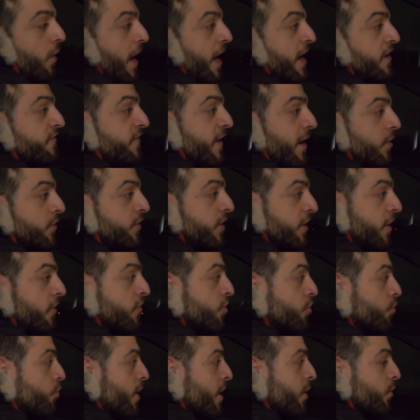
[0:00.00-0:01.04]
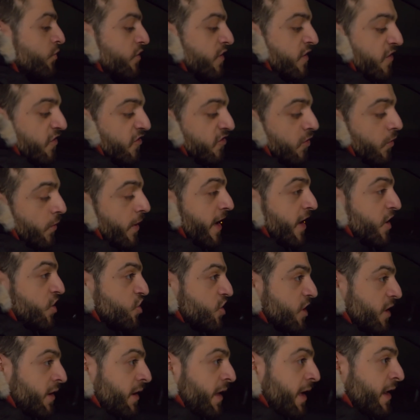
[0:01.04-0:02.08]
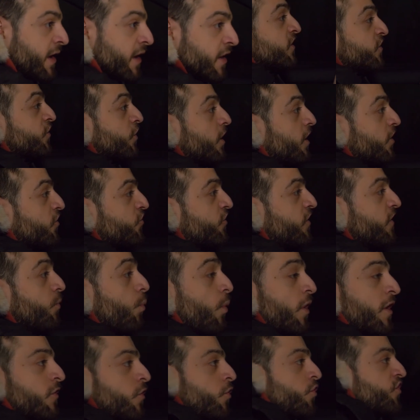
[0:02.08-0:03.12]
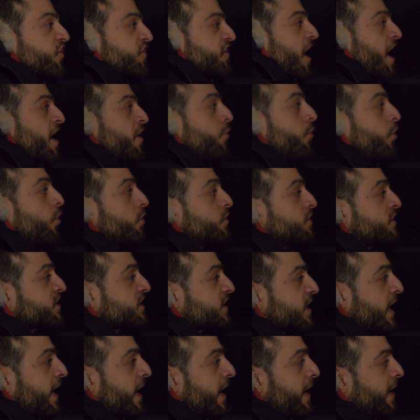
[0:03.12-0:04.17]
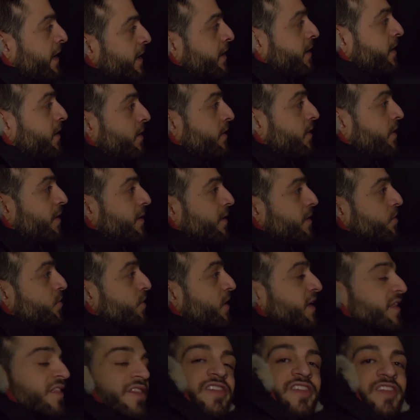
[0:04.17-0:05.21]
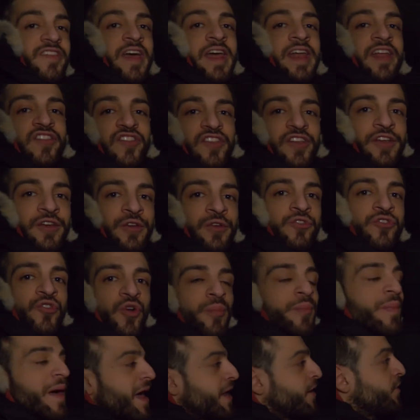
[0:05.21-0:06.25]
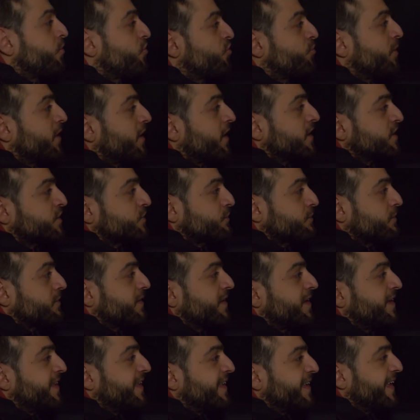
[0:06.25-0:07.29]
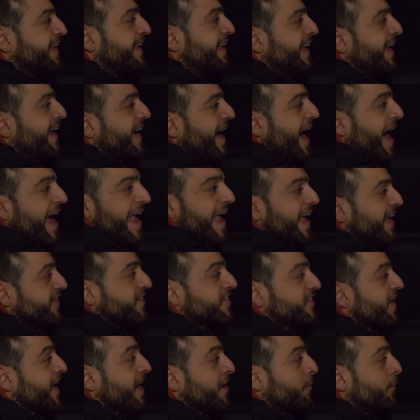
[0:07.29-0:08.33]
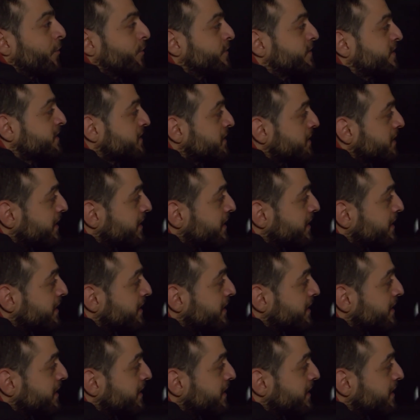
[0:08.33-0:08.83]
I found another route to this location, and it took us to one of those side roads, and you can see that as good news or bad news, because I hate side roads.